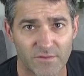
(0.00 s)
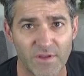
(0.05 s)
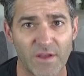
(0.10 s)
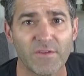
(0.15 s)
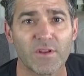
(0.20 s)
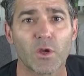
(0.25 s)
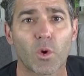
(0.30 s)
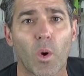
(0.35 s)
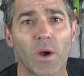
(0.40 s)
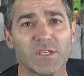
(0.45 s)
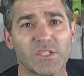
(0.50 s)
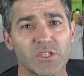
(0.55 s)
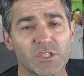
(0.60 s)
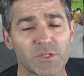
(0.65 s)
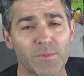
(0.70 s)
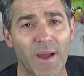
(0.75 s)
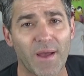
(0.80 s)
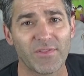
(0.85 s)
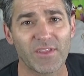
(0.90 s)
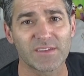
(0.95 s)
If you have any questions
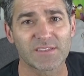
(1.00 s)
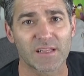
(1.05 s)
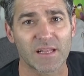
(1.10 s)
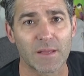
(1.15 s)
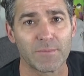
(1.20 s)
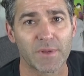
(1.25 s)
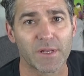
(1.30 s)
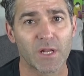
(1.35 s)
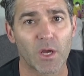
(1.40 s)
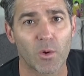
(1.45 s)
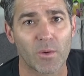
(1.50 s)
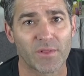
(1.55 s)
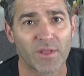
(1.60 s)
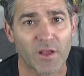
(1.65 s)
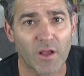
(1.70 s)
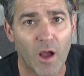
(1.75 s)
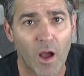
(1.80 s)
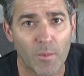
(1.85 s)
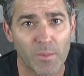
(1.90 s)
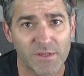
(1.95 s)
about this, let me know in the
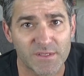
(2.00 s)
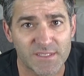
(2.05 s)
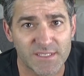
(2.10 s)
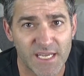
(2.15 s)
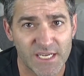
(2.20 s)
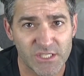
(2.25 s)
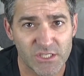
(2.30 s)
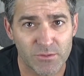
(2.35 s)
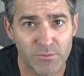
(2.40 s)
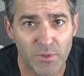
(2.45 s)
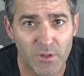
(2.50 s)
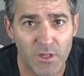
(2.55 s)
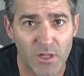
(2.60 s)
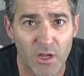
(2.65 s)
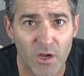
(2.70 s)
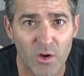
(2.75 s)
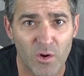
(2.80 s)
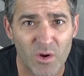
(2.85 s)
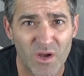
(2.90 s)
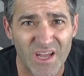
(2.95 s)
comment section
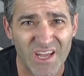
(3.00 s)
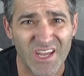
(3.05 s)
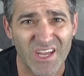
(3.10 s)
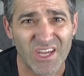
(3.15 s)
below.